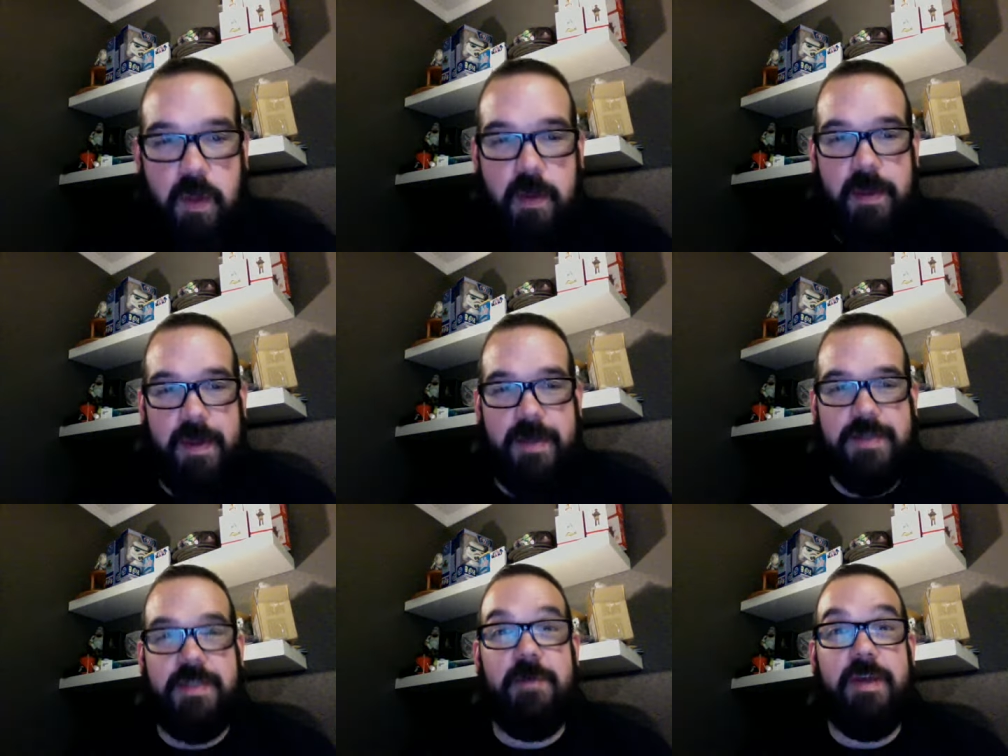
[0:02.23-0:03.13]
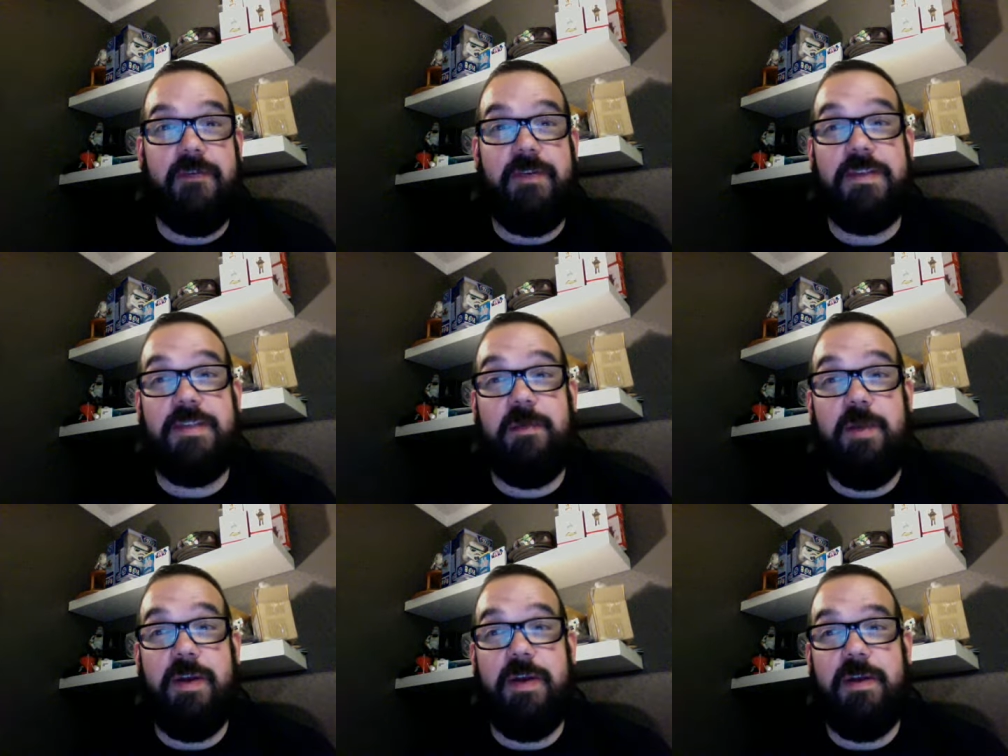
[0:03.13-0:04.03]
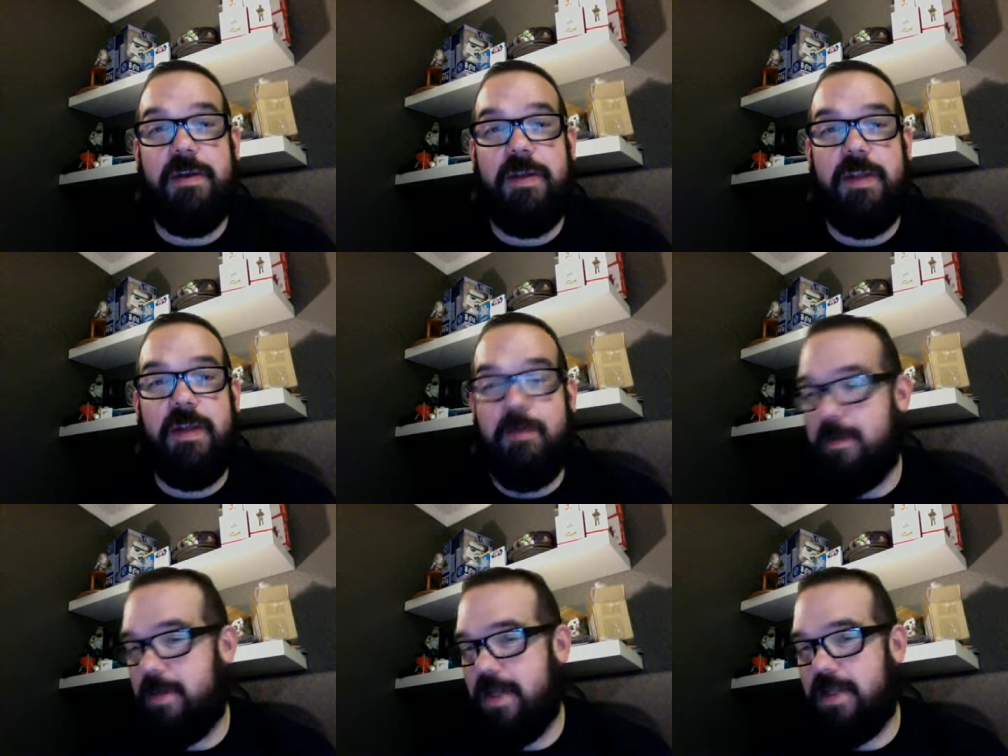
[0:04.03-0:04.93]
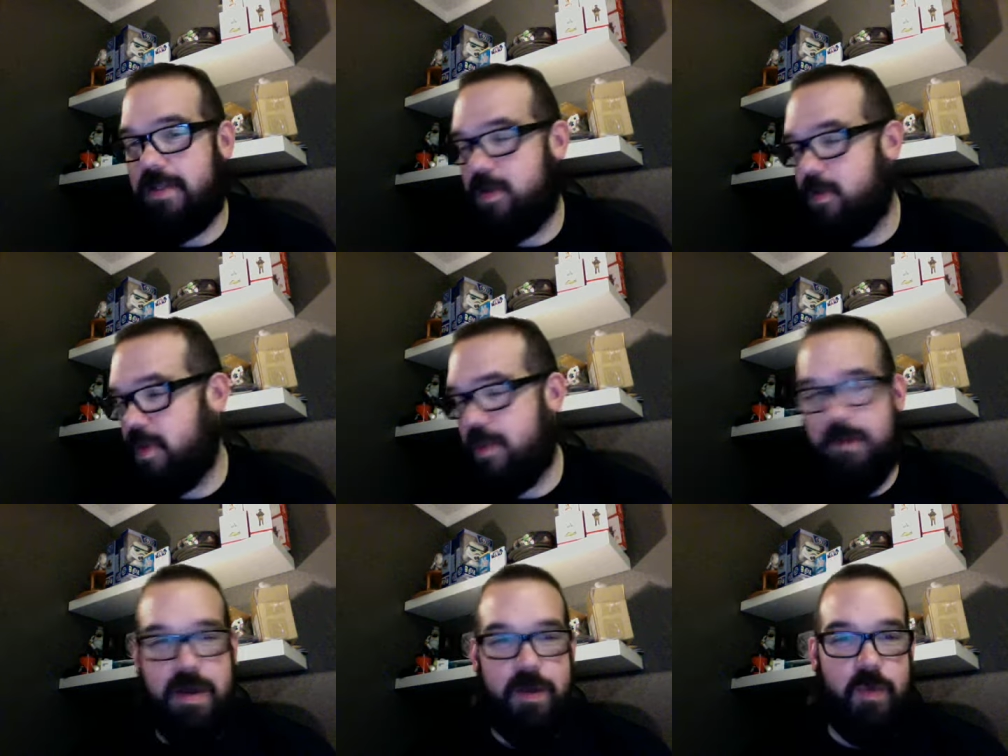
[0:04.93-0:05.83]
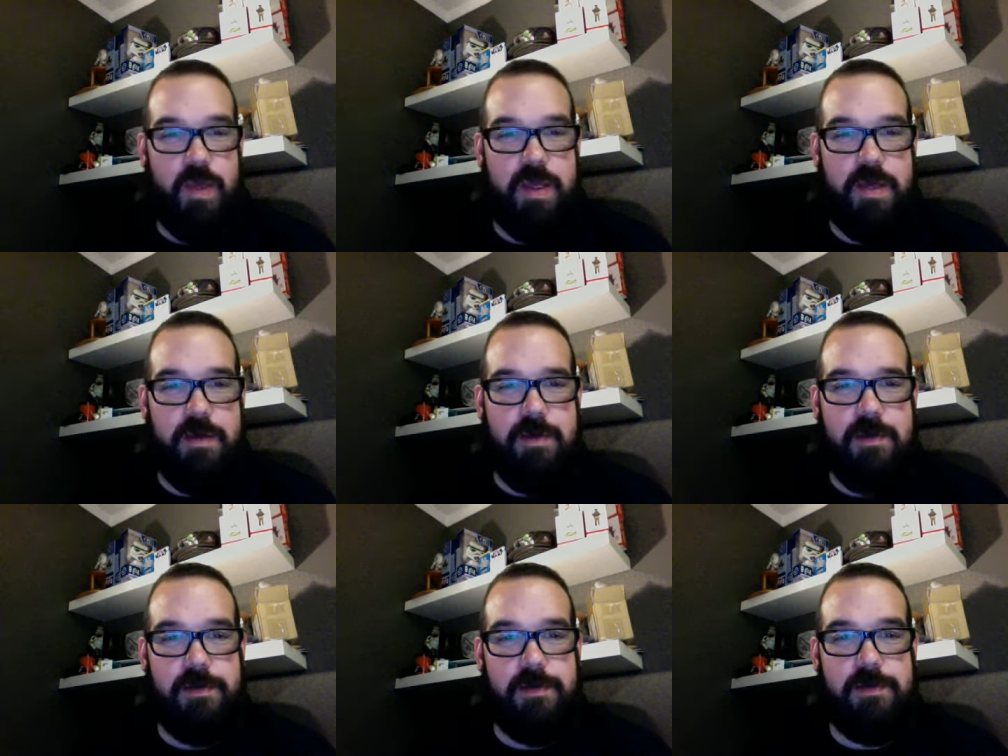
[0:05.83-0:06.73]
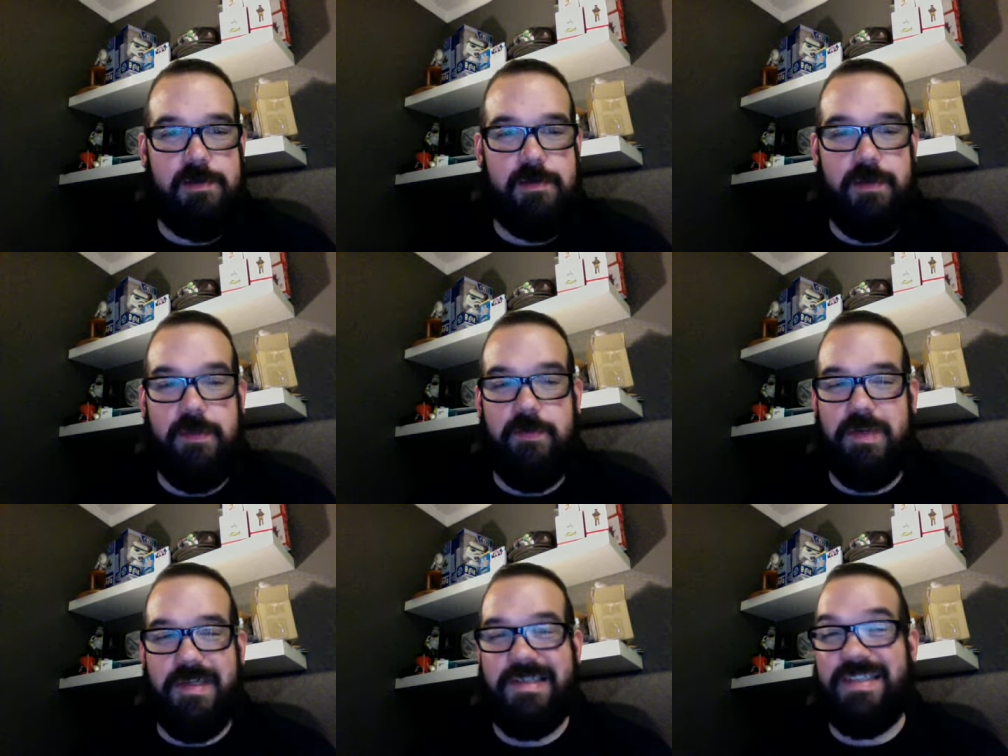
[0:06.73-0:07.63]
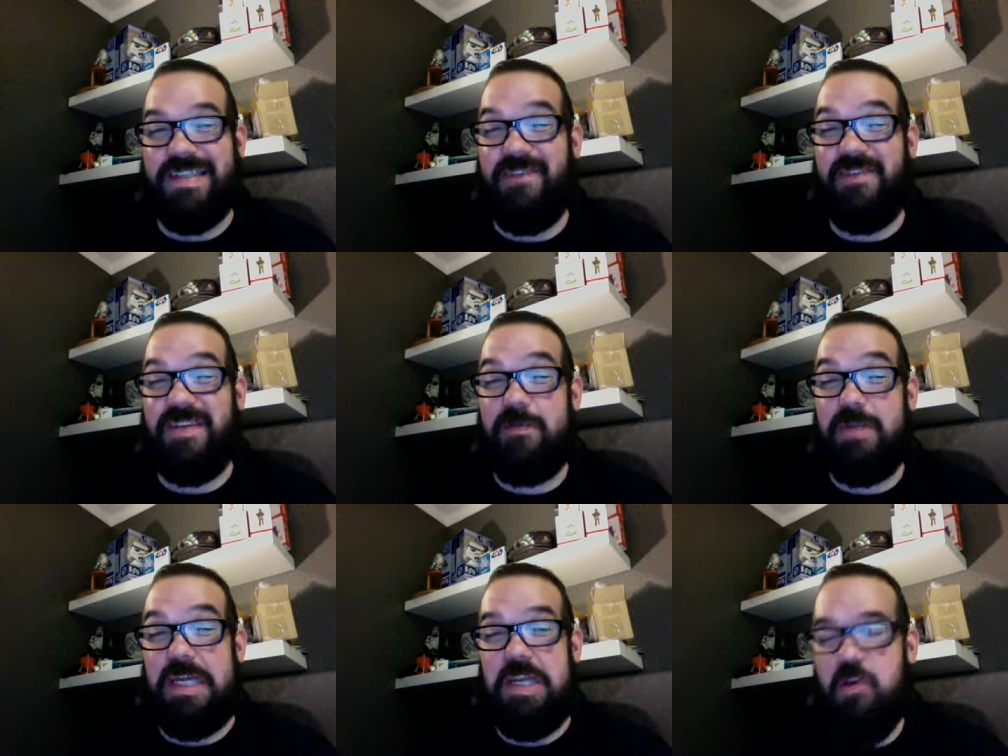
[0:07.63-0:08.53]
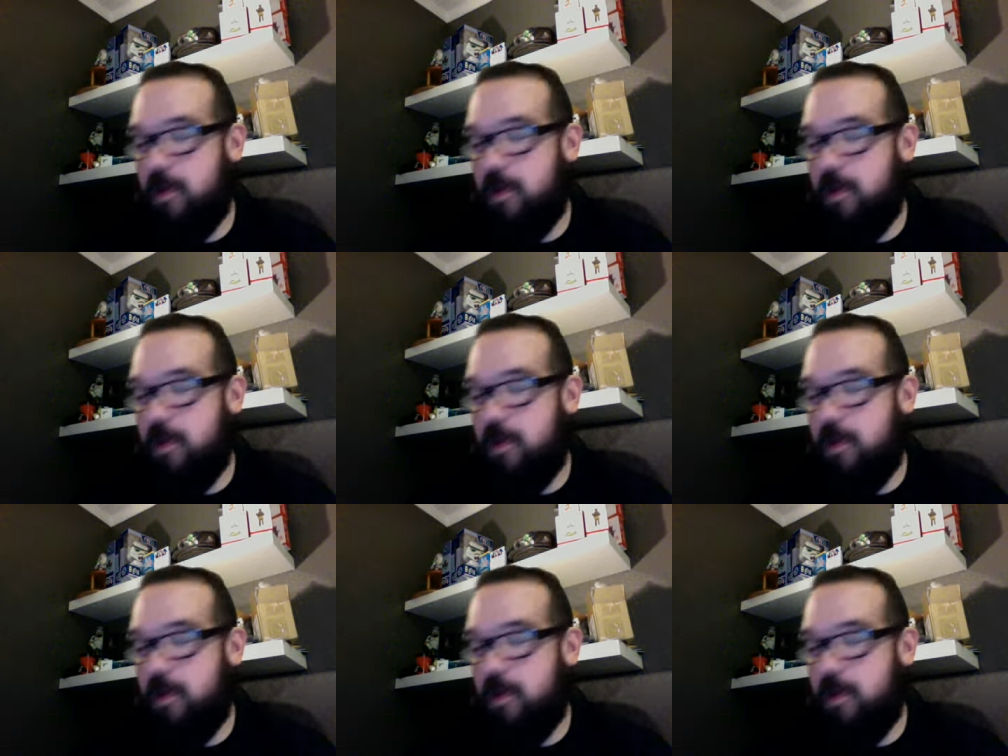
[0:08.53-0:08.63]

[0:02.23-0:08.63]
Hey guys, it's Mike VSG Bear here, and I'm coming at you with my week 37 update.